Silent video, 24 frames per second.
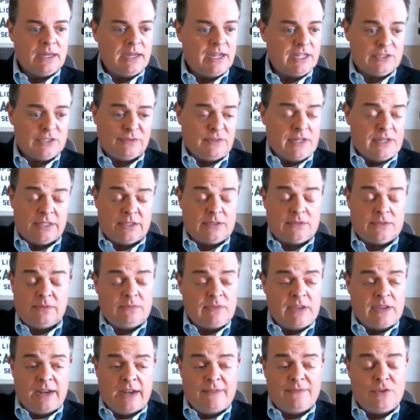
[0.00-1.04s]
It's it's
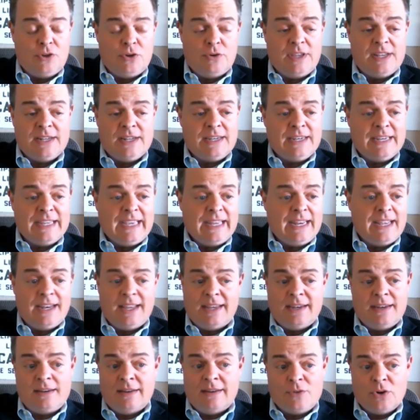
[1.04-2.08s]
and if you didn't need it,
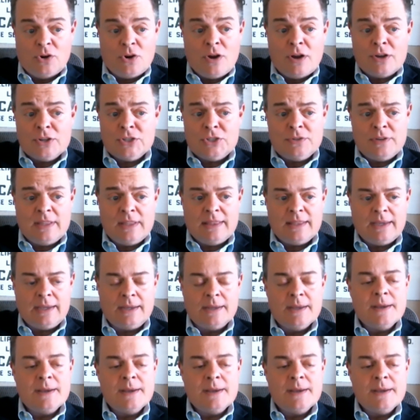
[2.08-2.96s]
it never cost you anything.